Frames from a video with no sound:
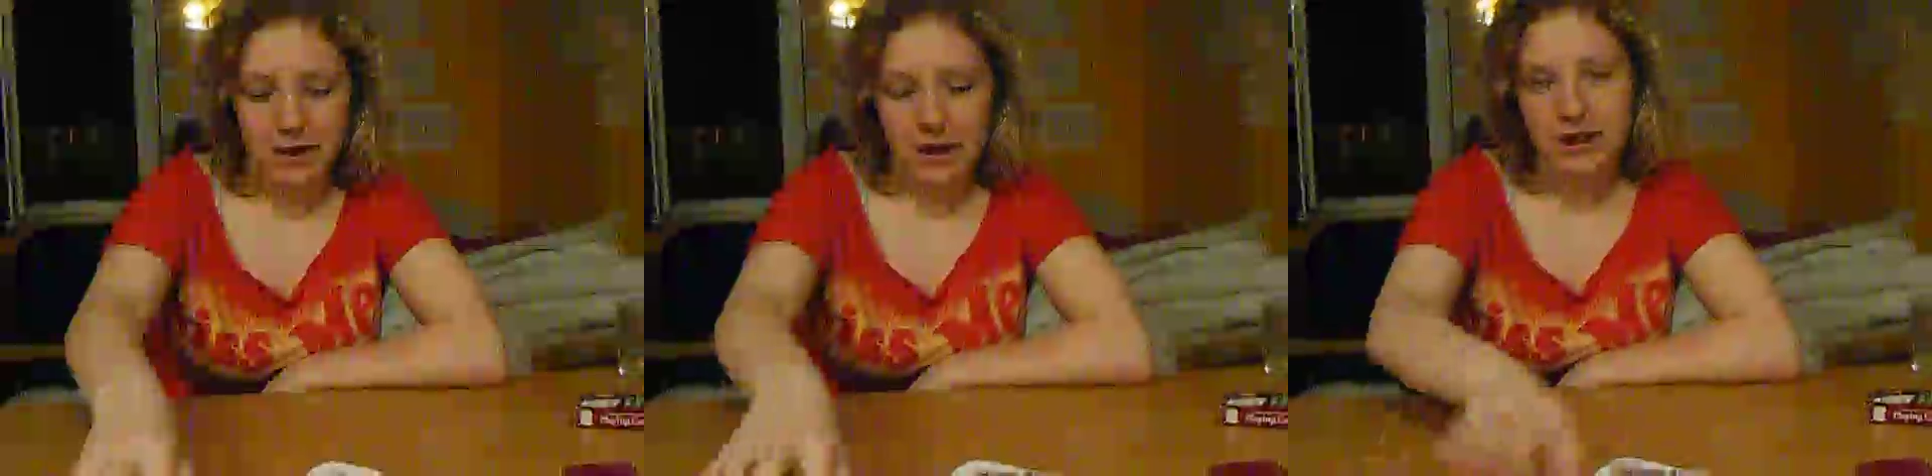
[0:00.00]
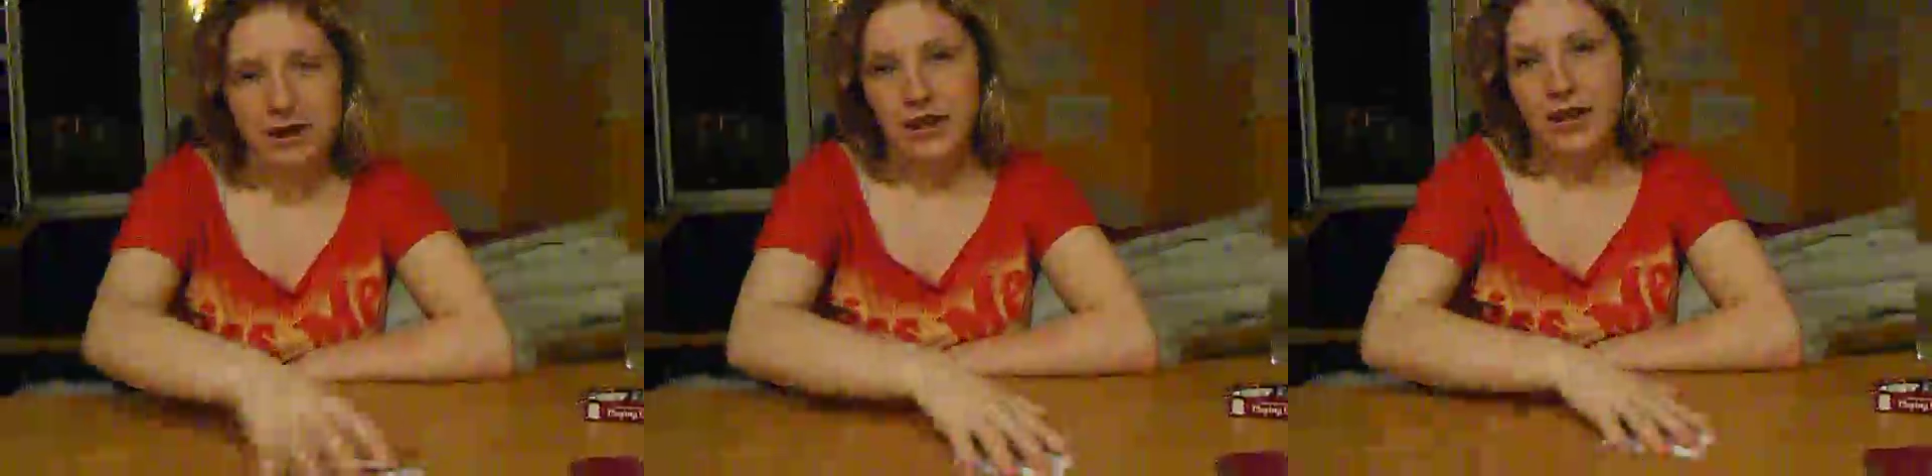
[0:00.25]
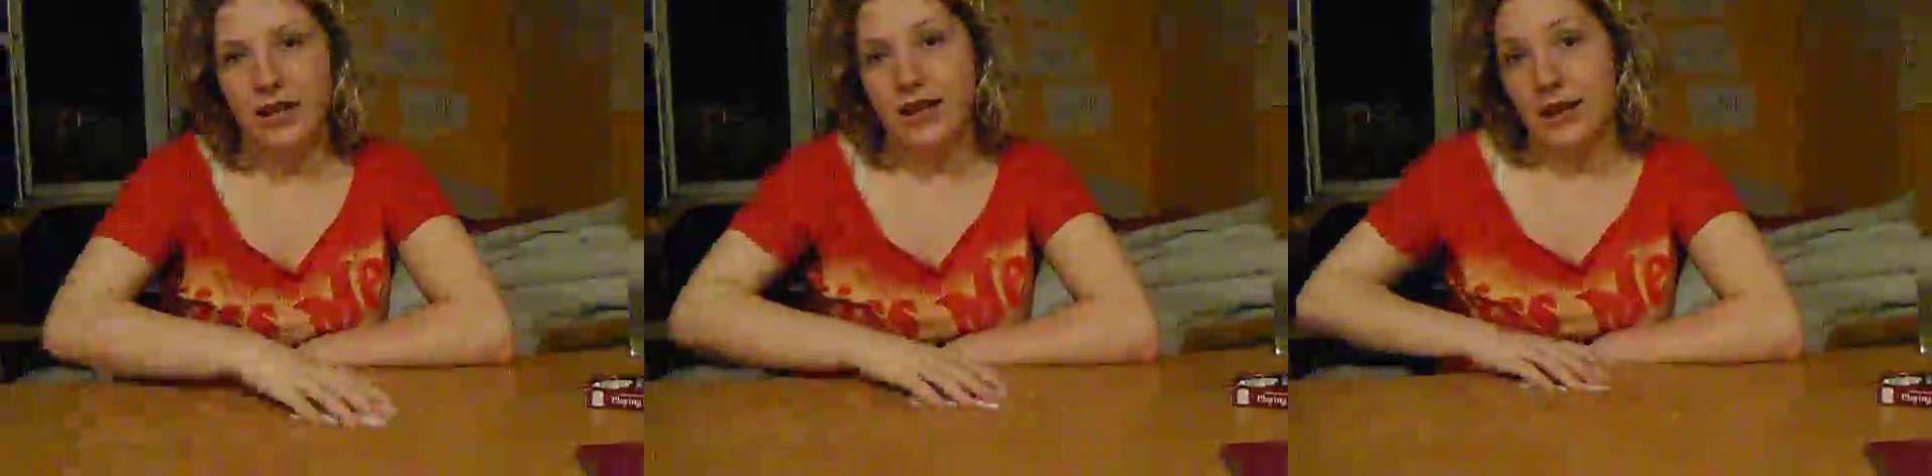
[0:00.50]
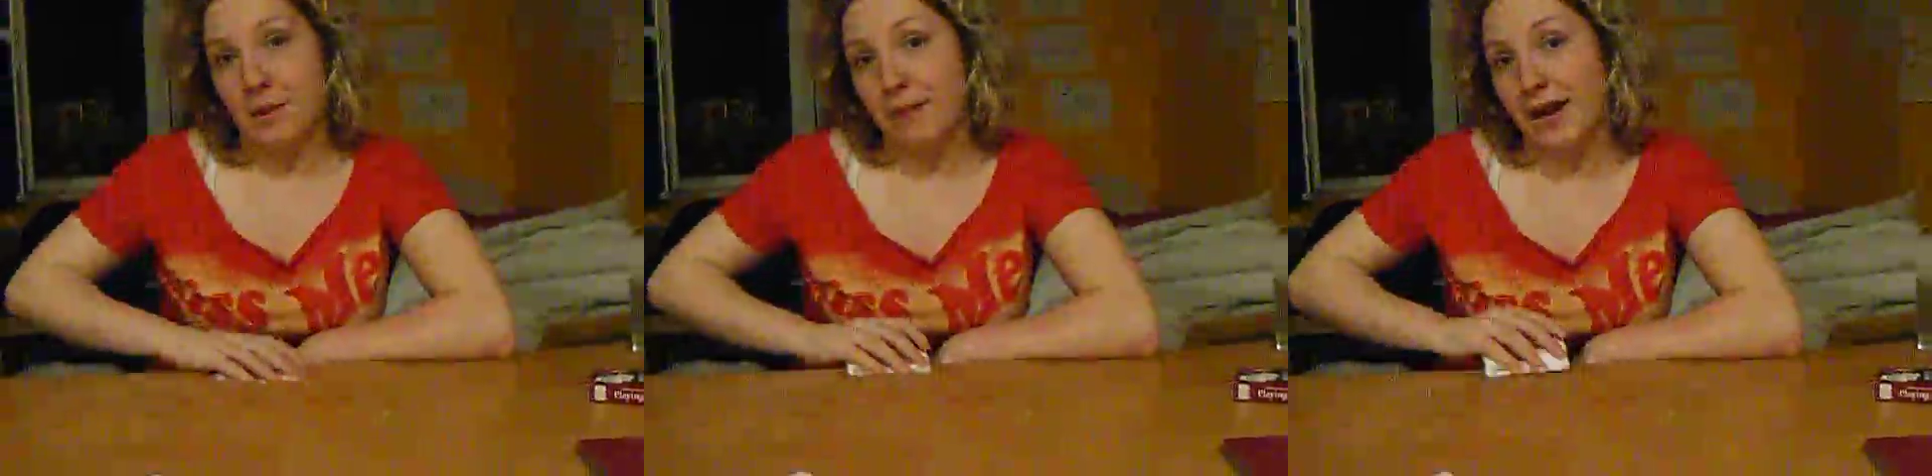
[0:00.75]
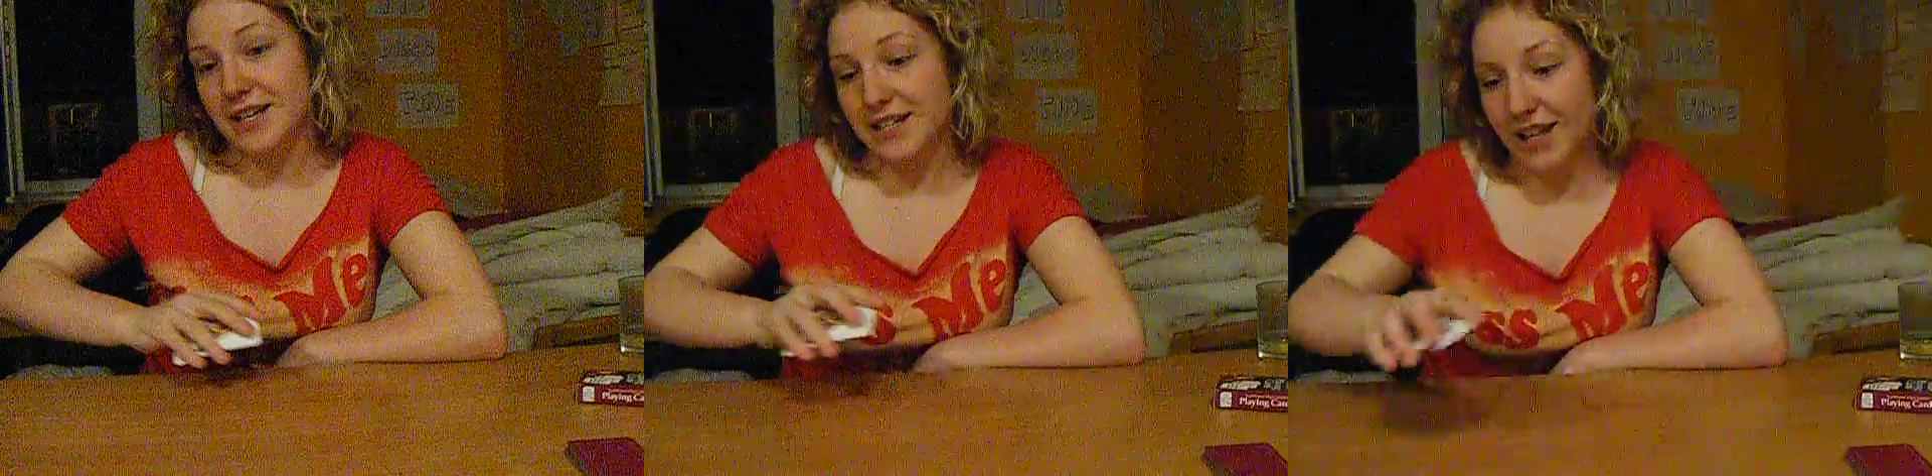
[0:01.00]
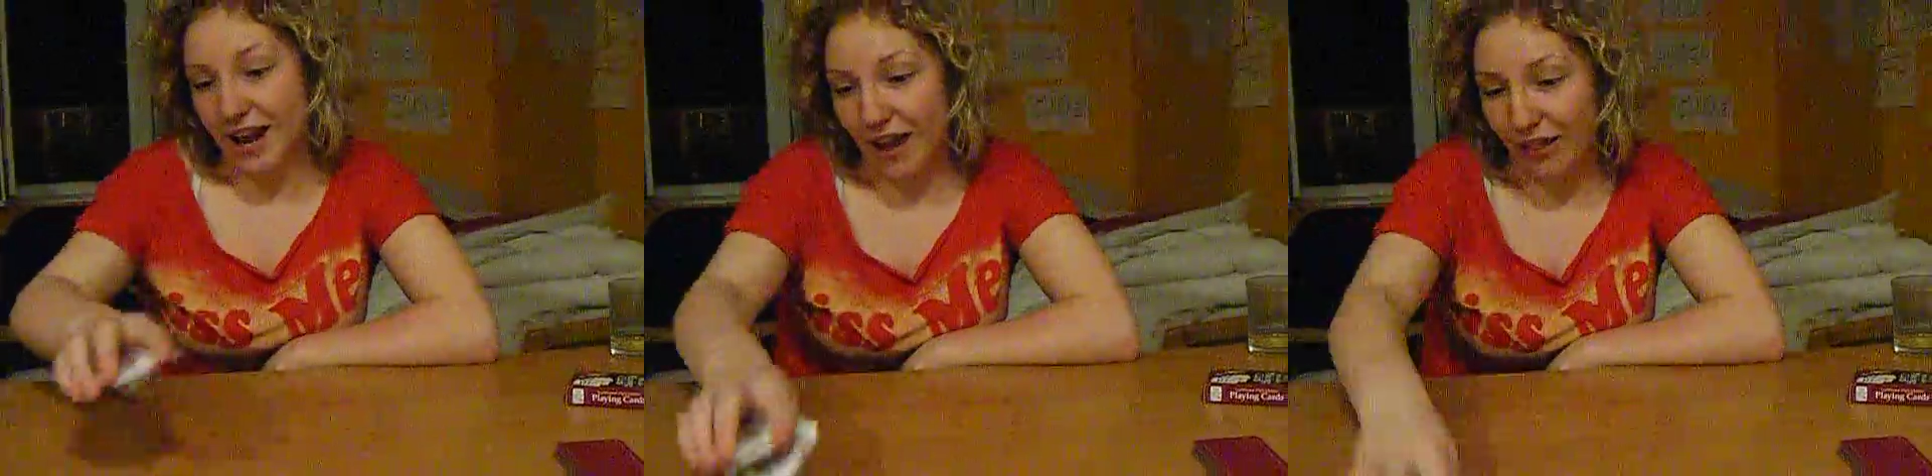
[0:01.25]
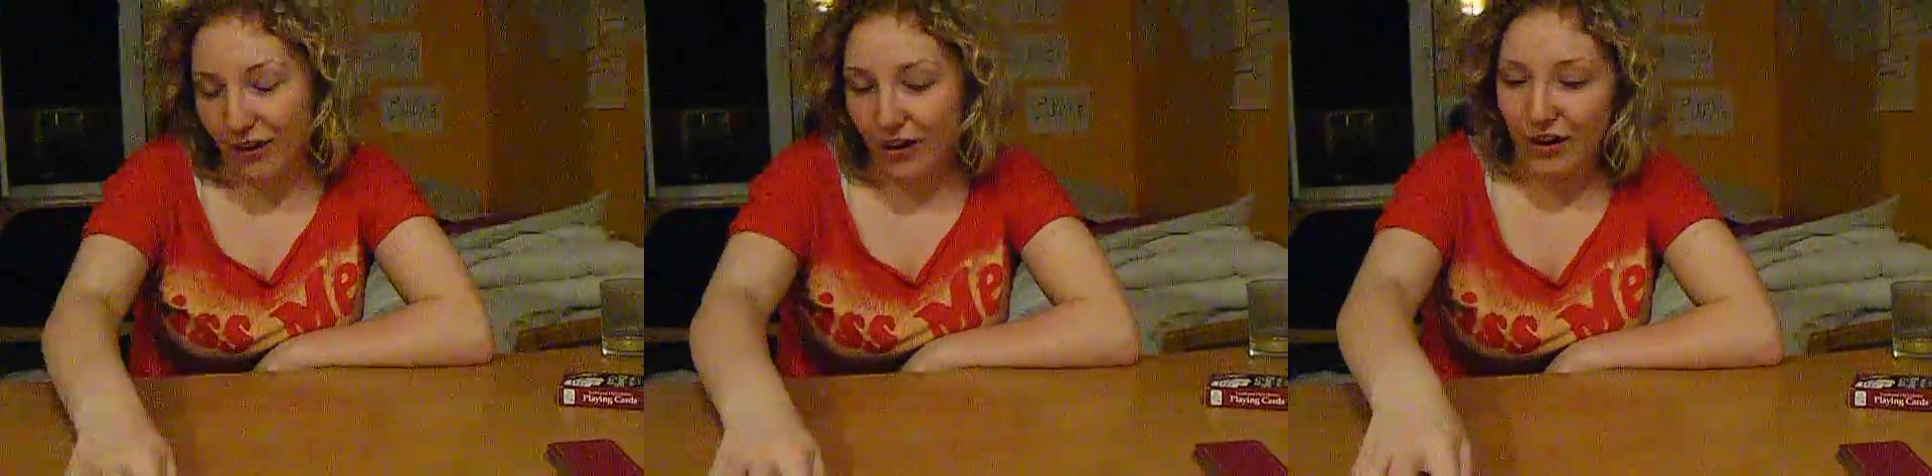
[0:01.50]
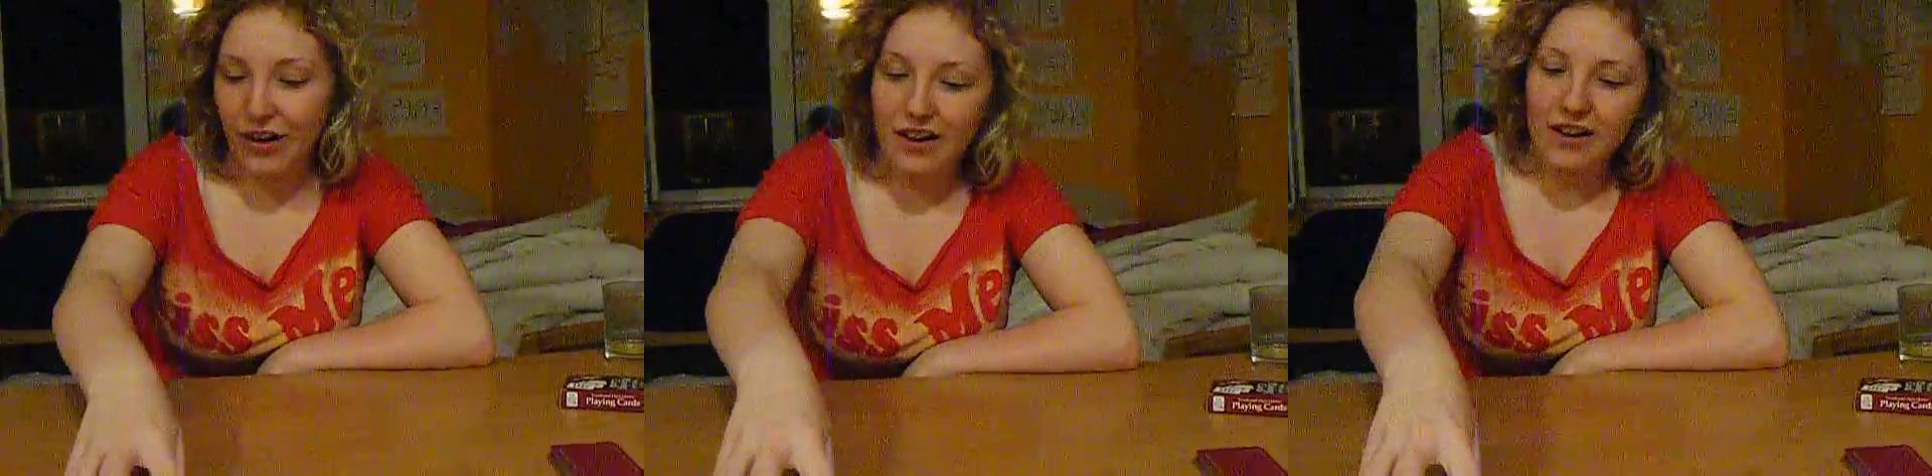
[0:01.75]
mingling and getting back together.